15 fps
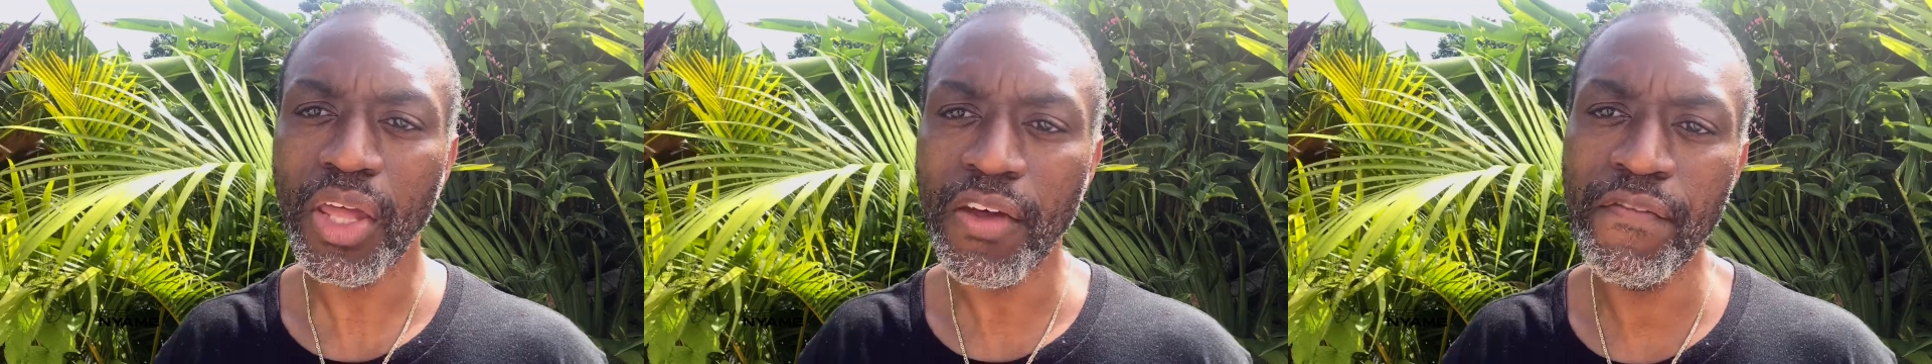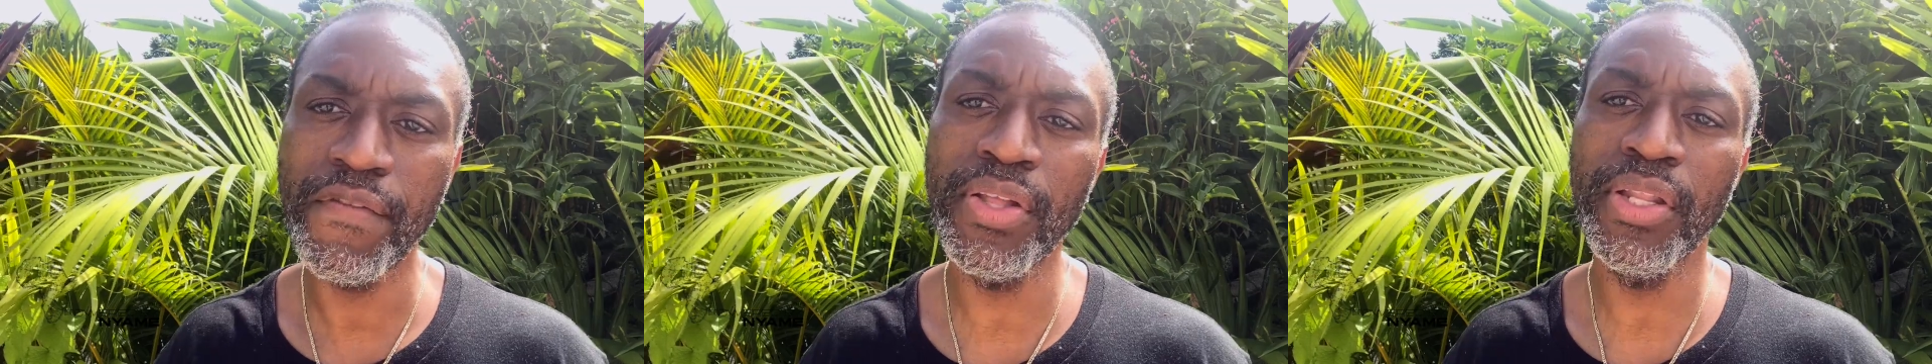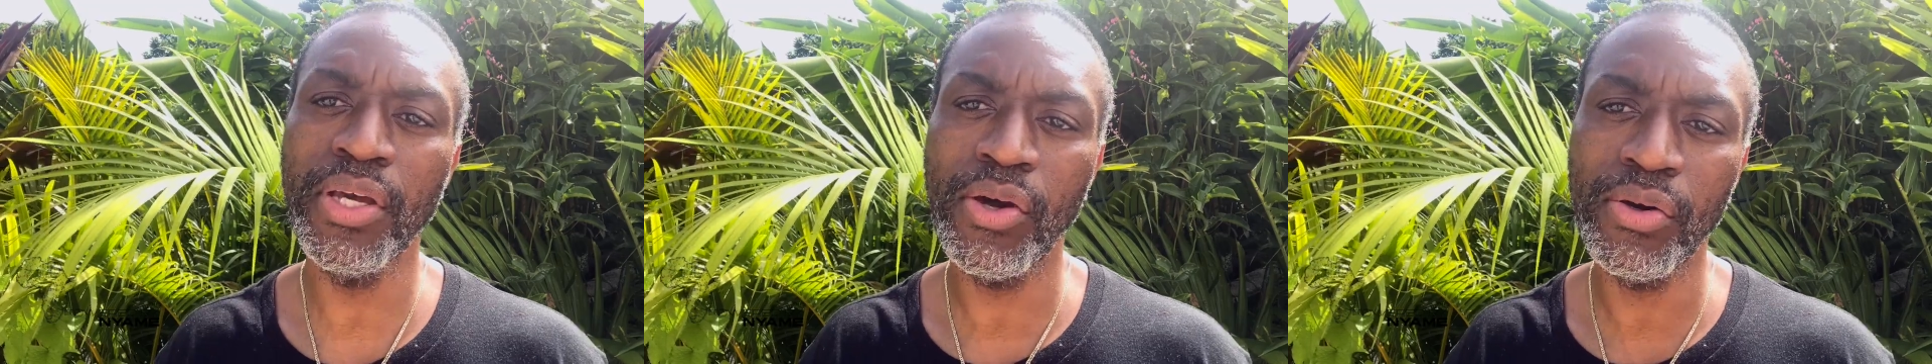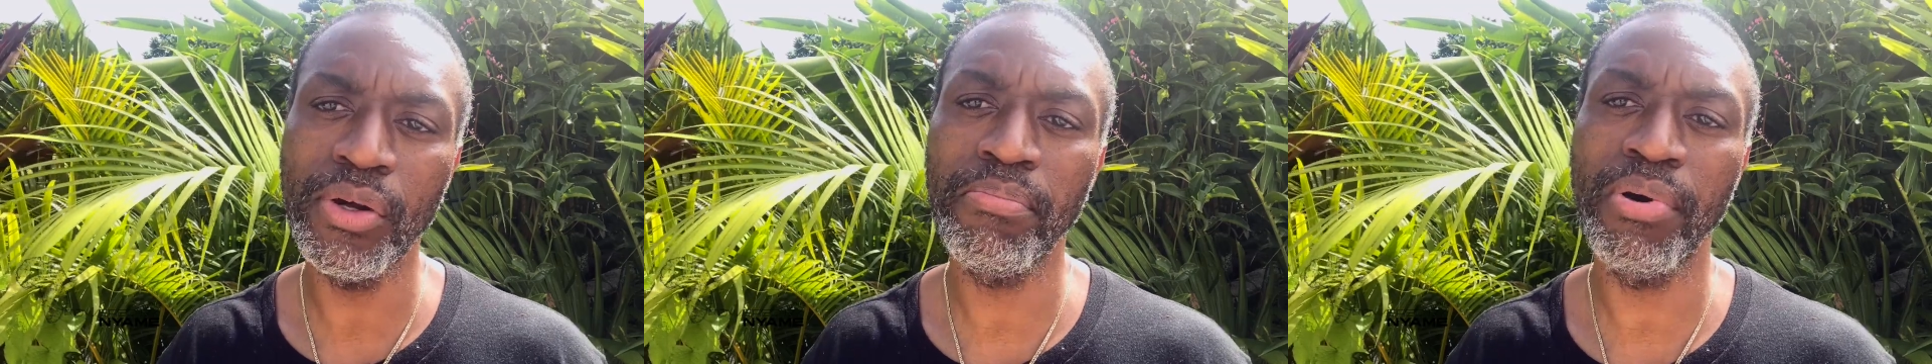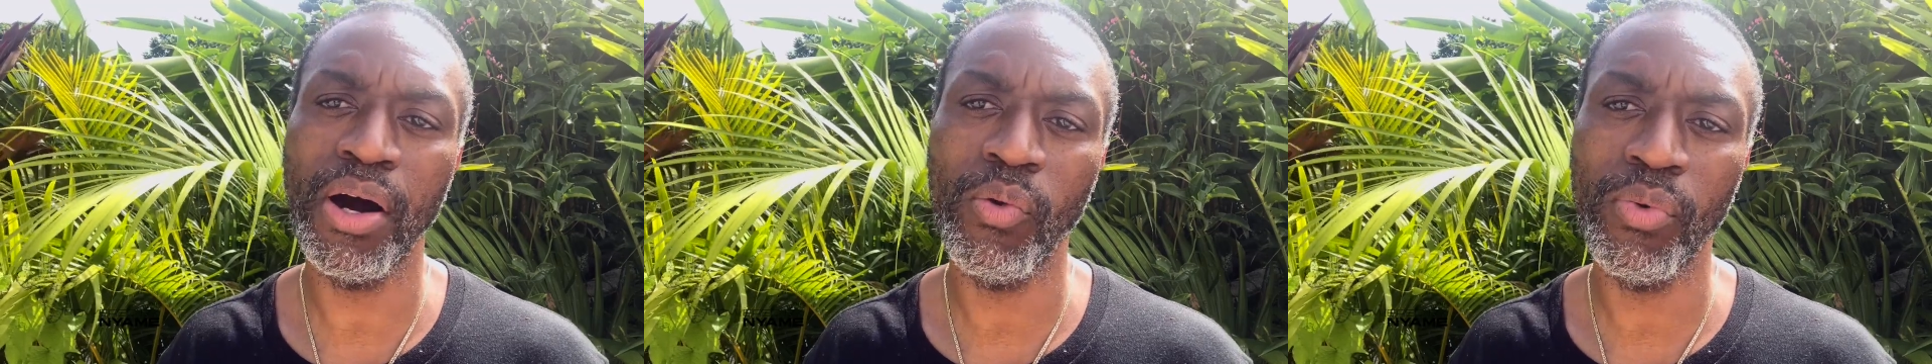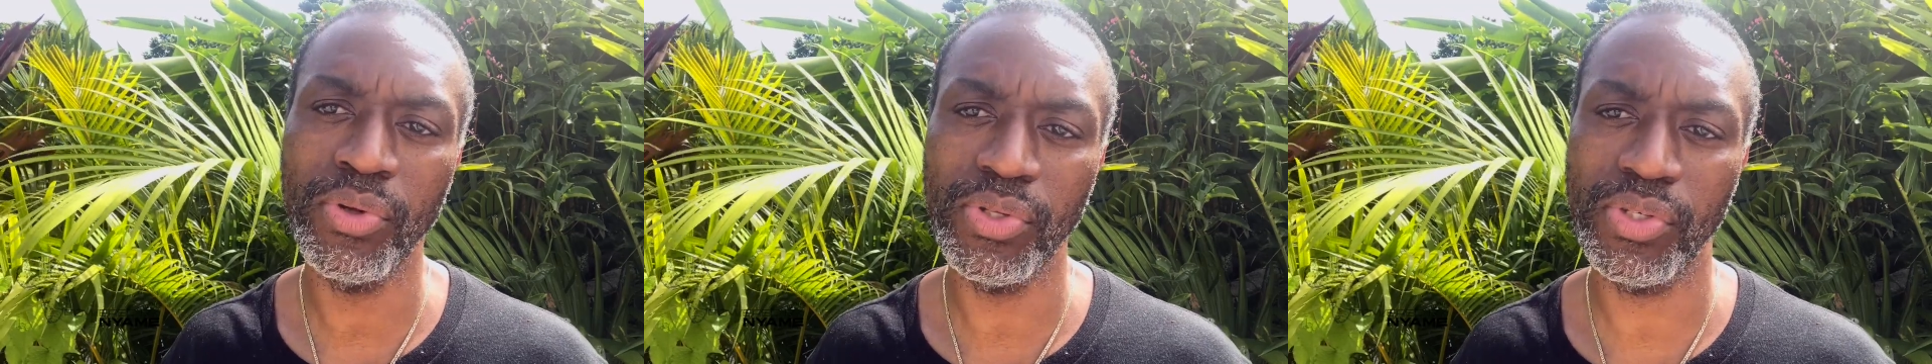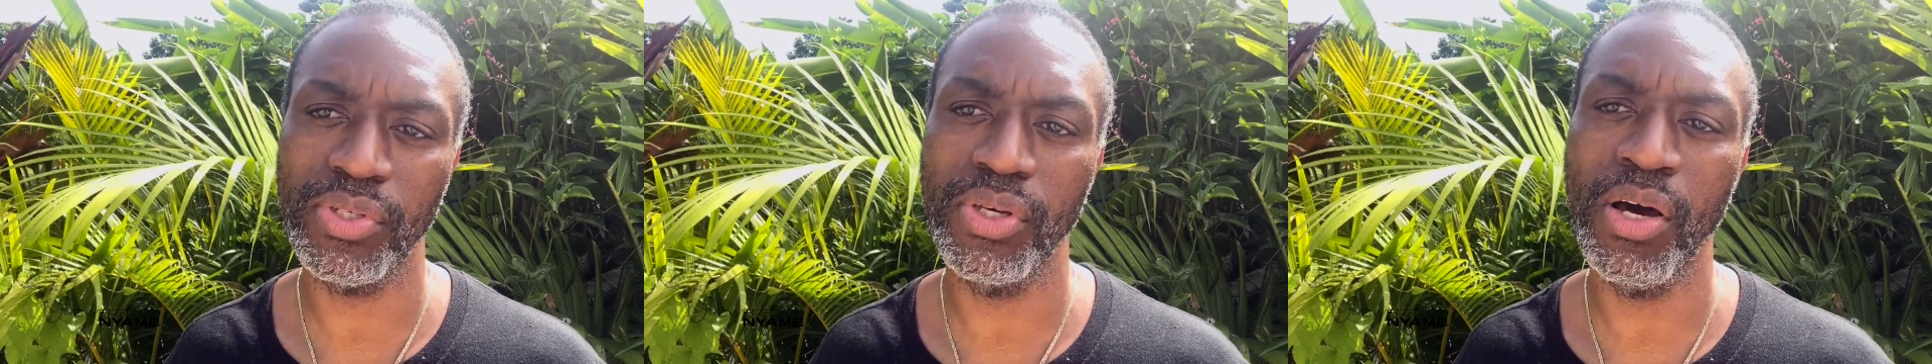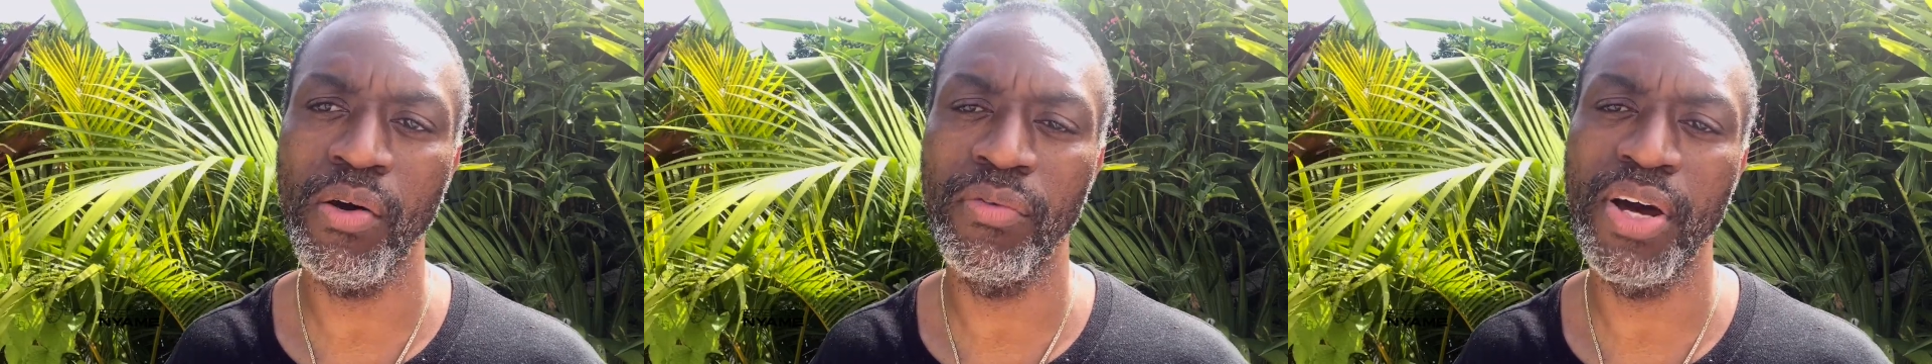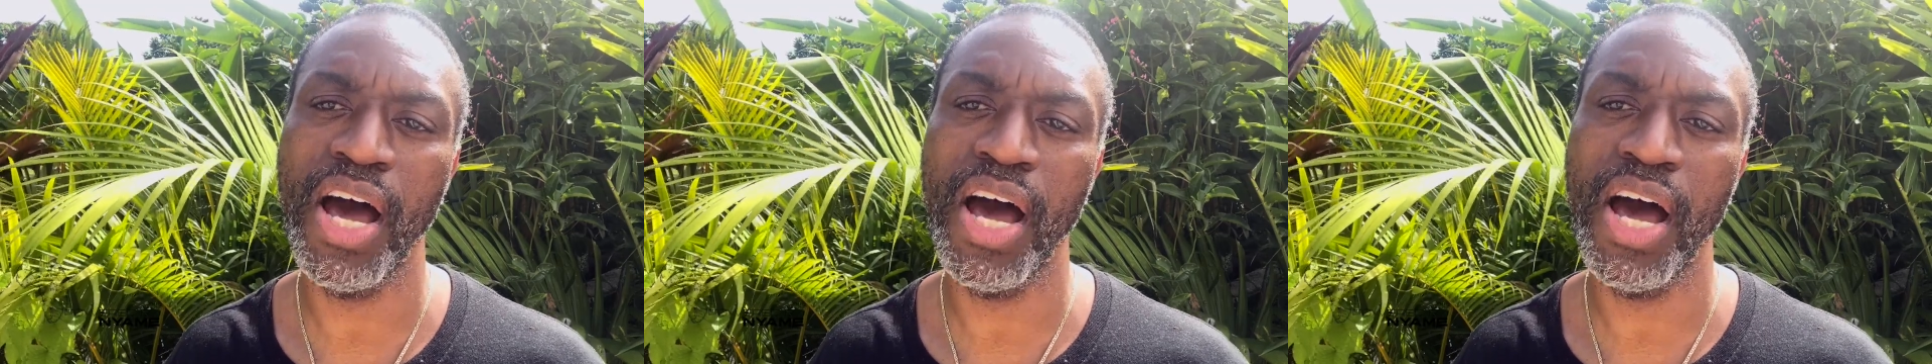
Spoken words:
feeling good about oneself,